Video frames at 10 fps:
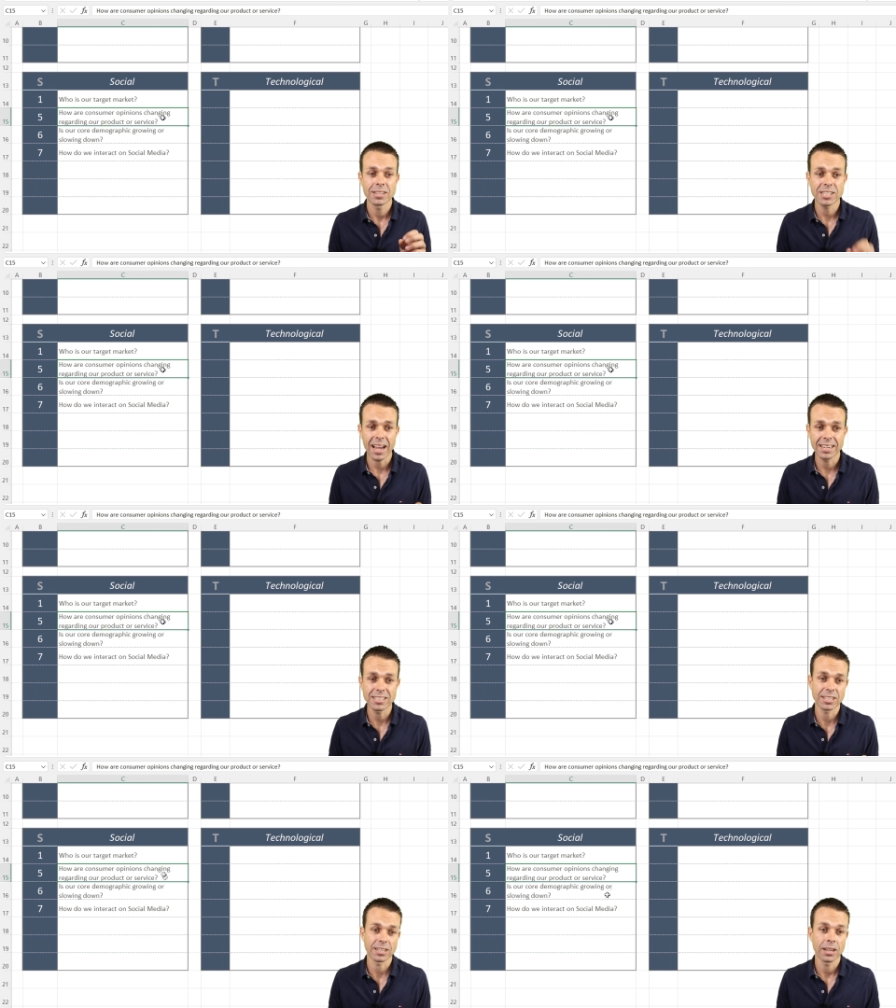
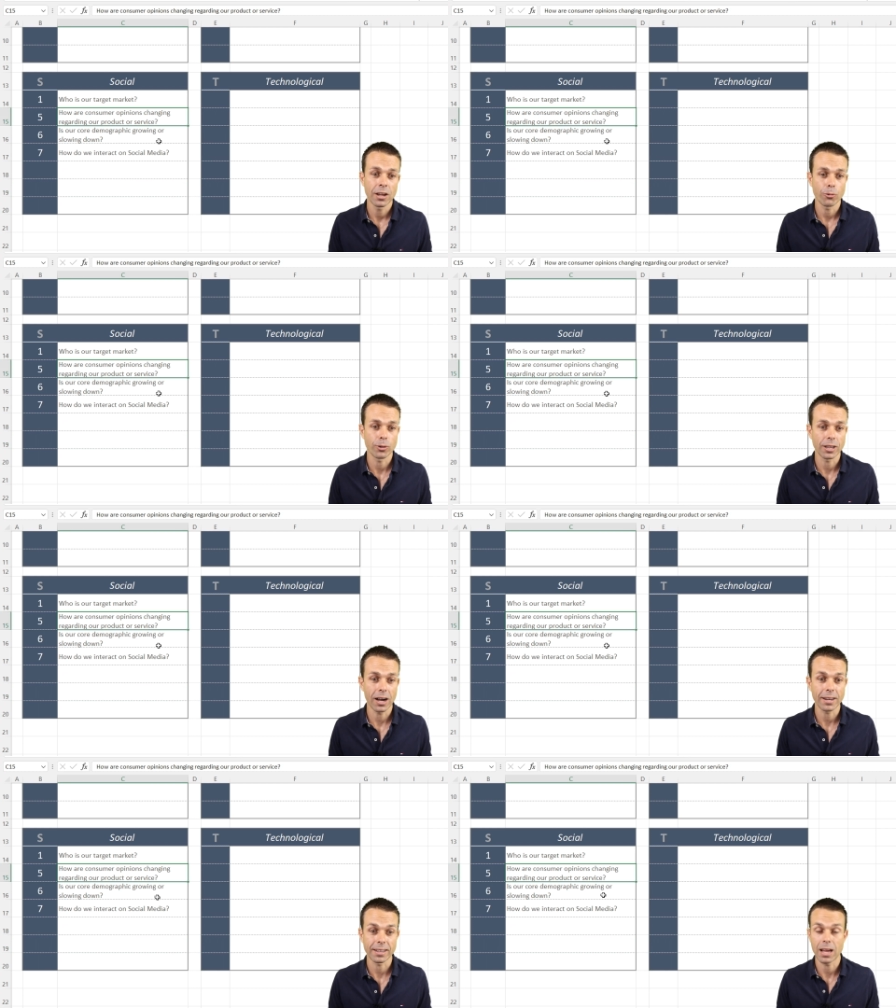changing
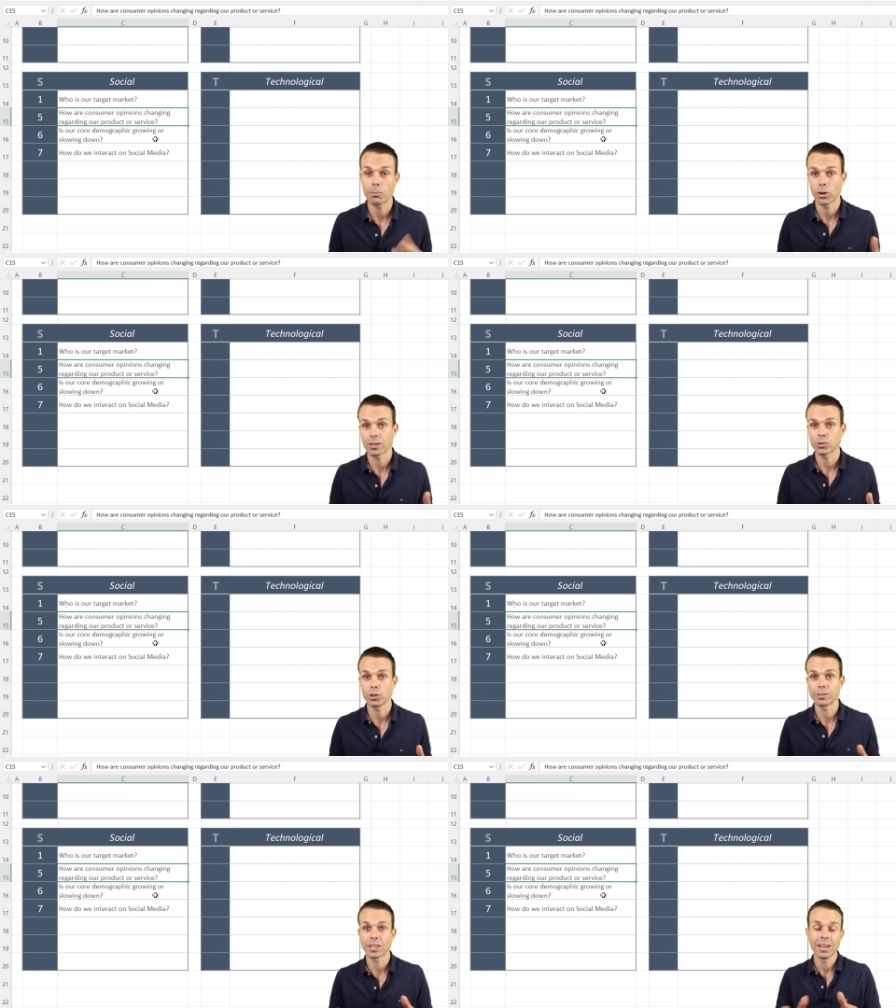regarding our product or
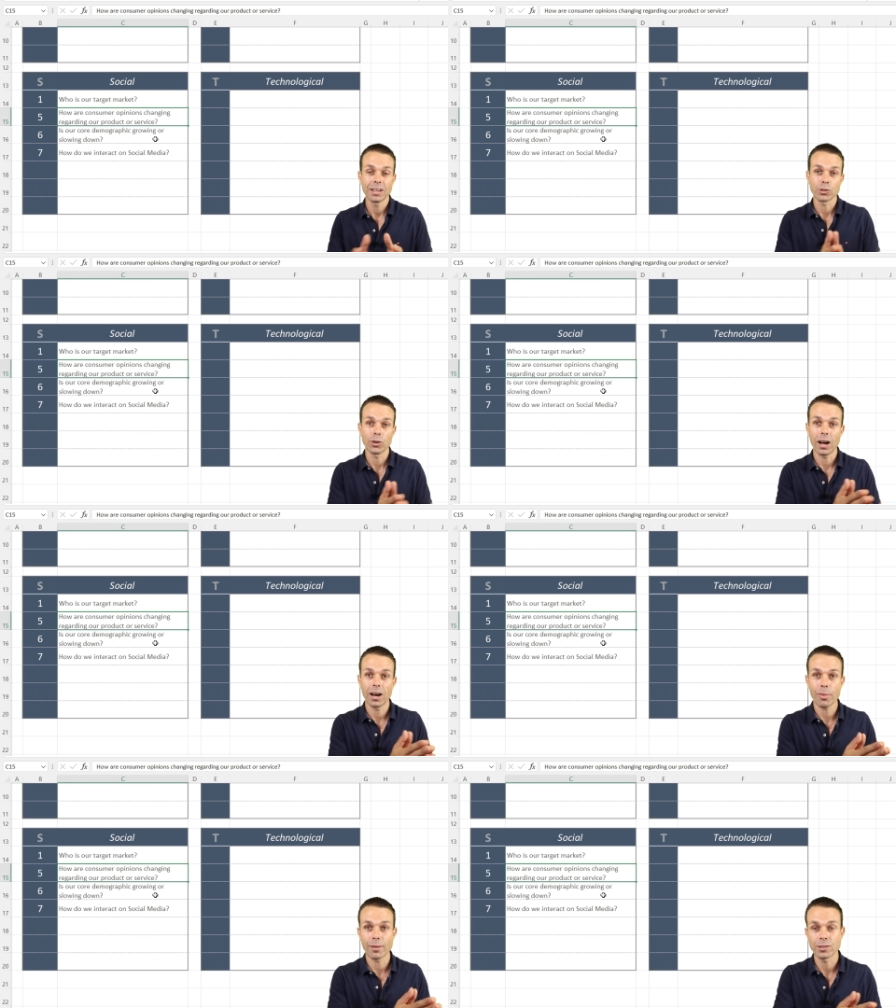service? So
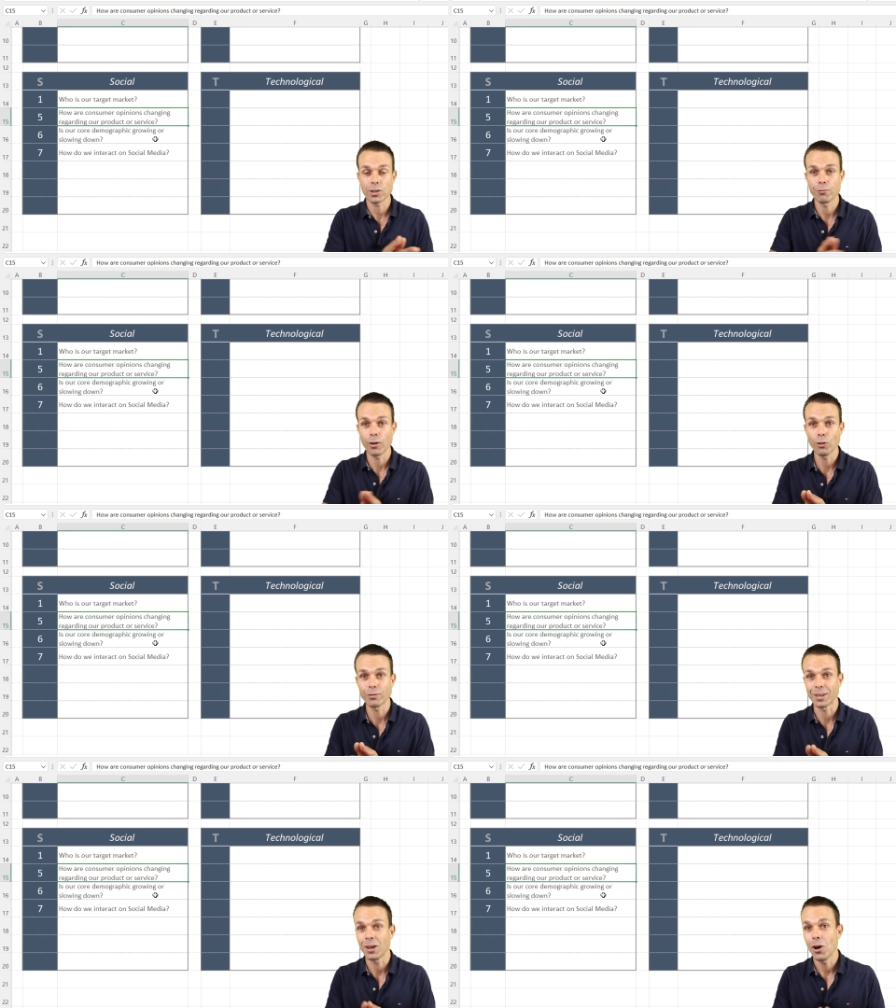are things
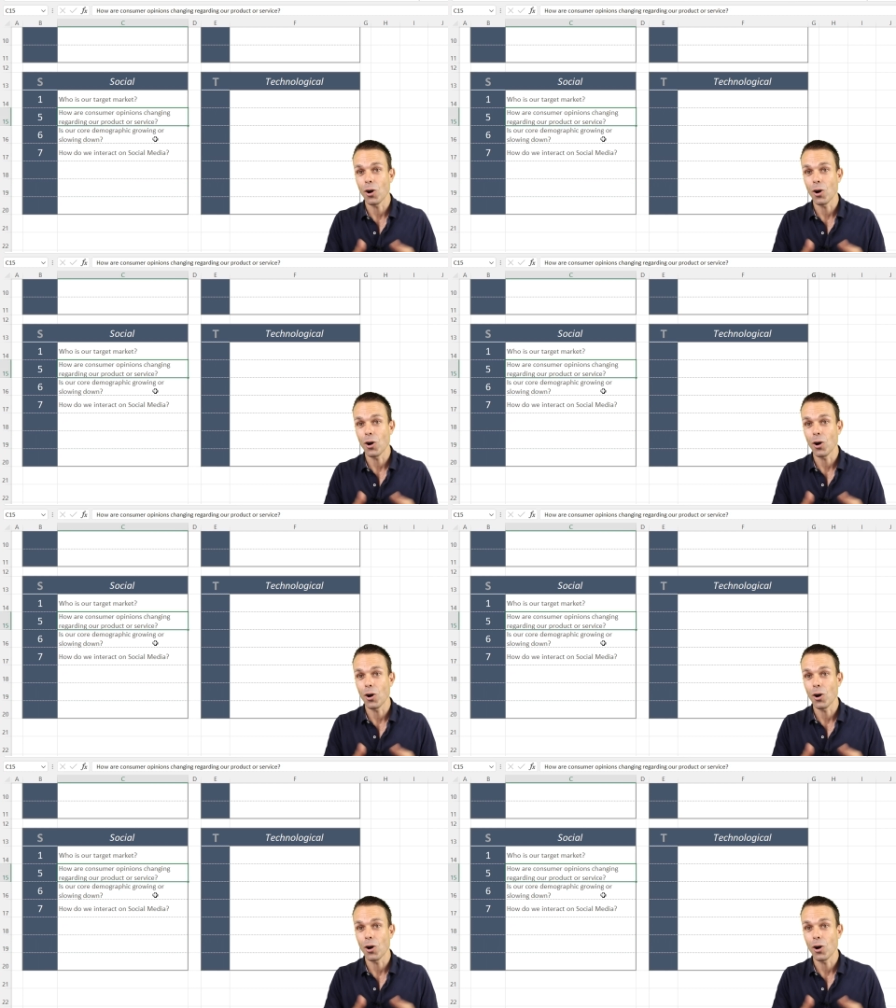evolving?